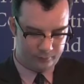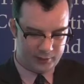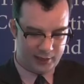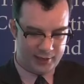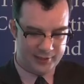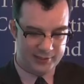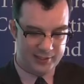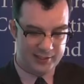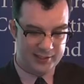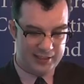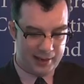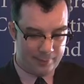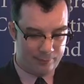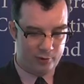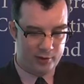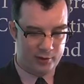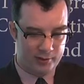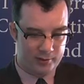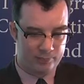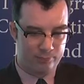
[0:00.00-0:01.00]
It's a
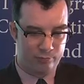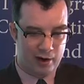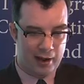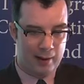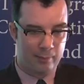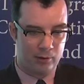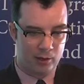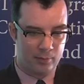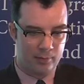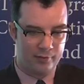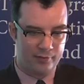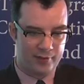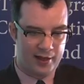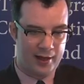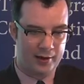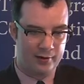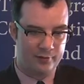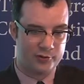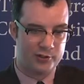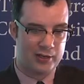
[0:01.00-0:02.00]
separate problem of
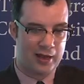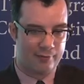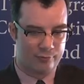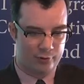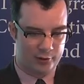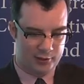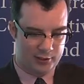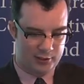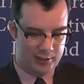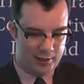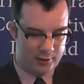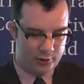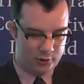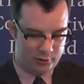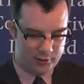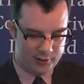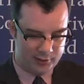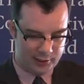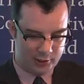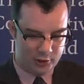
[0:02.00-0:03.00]
that of sovereignty and
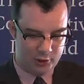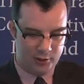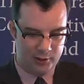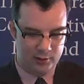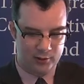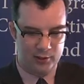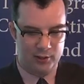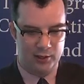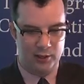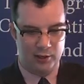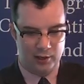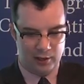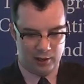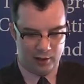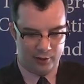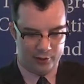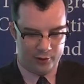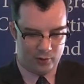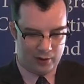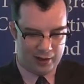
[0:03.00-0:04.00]
jurisdiction,
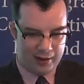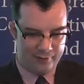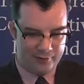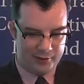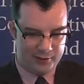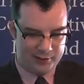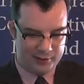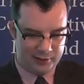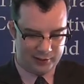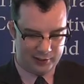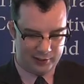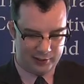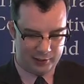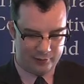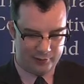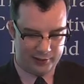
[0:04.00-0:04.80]
although obviously they're